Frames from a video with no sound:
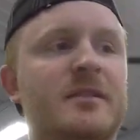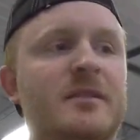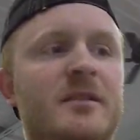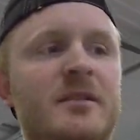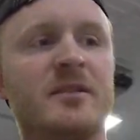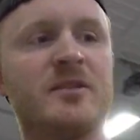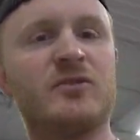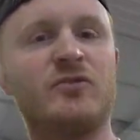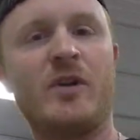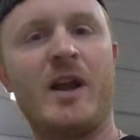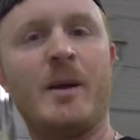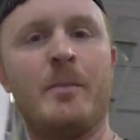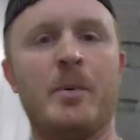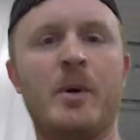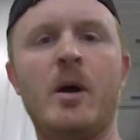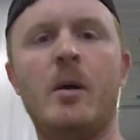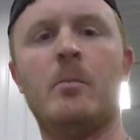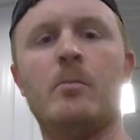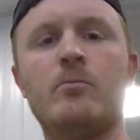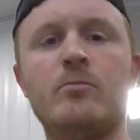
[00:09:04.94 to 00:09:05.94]
to strap
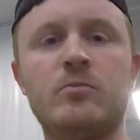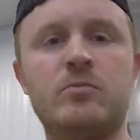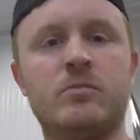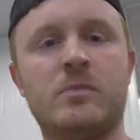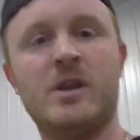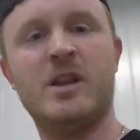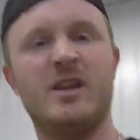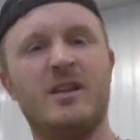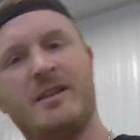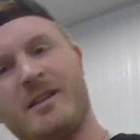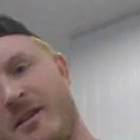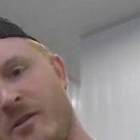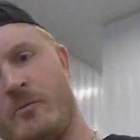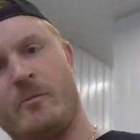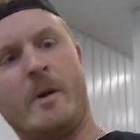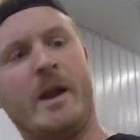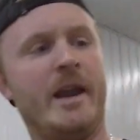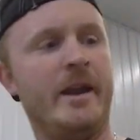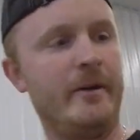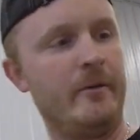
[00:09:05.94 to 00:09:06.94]
up. Get
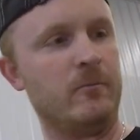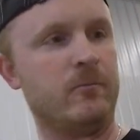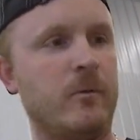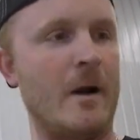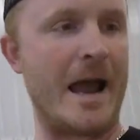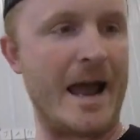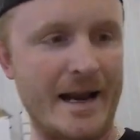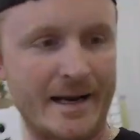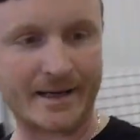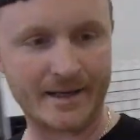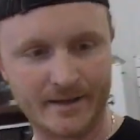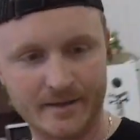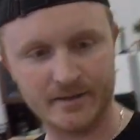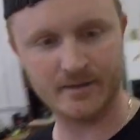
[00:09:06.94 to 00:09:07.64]
ready to rock,